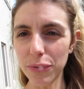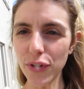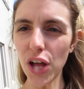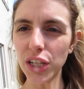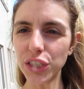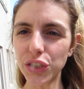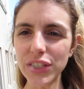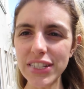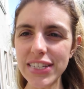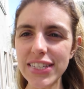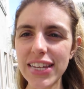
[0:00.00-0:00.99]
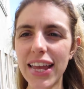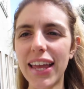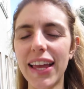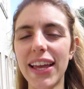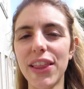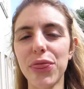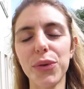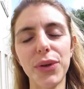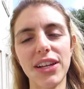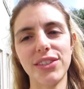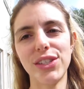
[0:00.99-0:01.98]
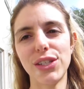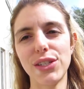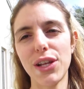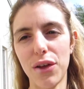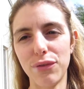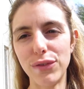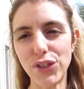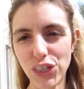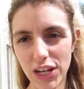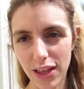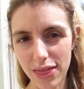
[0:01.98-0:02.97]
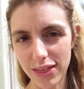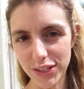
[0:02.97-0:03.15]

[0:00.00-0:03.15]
of collard greens and 3 ounces of chicken.